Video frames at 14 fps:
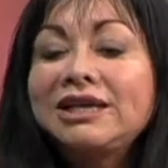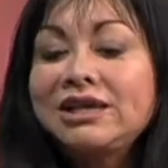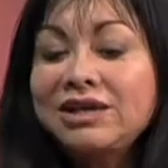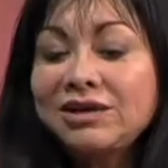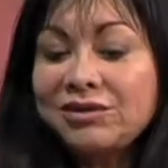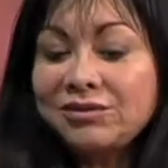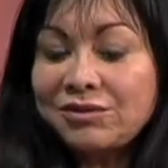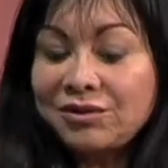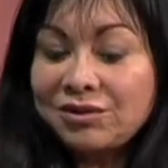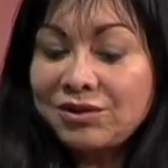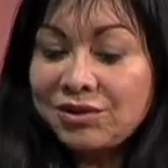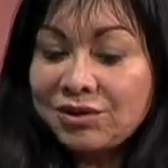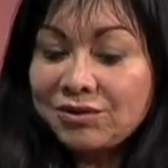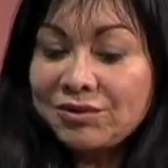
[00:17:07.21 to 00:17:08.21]
Now,
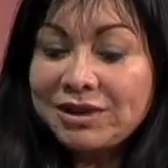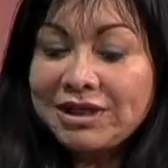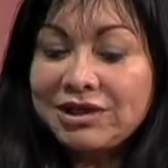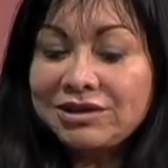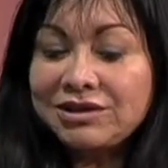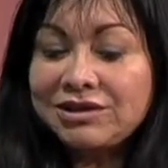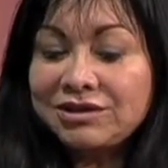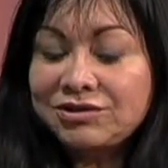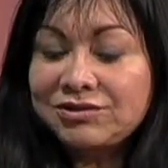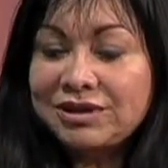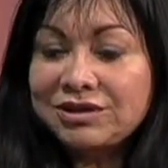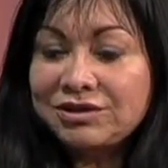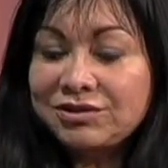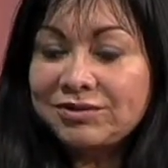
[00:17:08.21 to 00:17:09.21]
the regalia, the
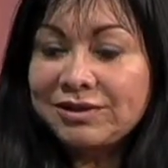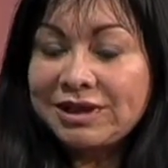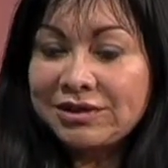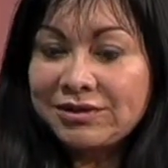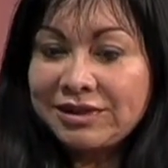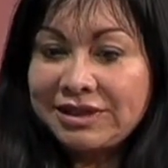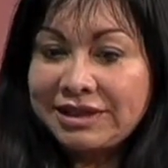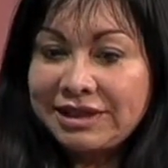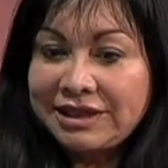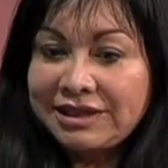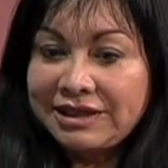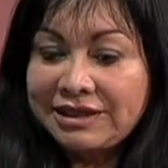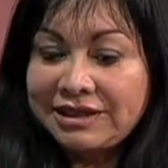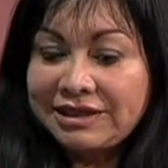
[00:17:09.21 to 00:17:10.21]
dress you're wearing,
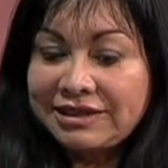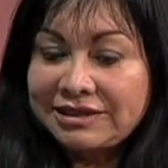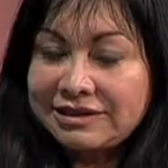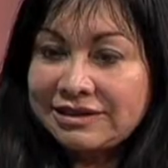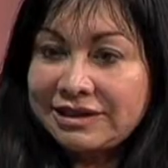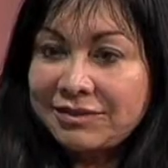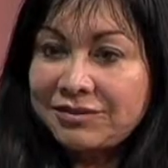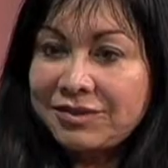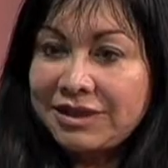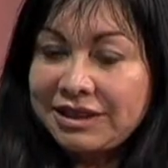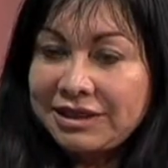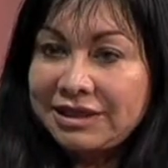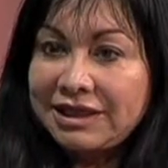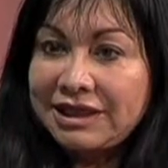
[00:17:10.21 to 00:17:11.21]
the is
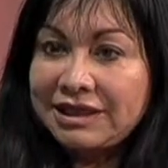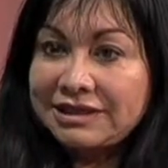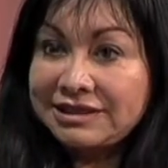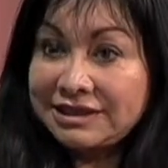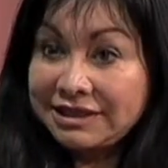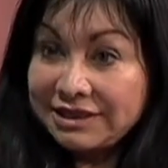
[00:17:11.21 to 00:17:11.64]
something that's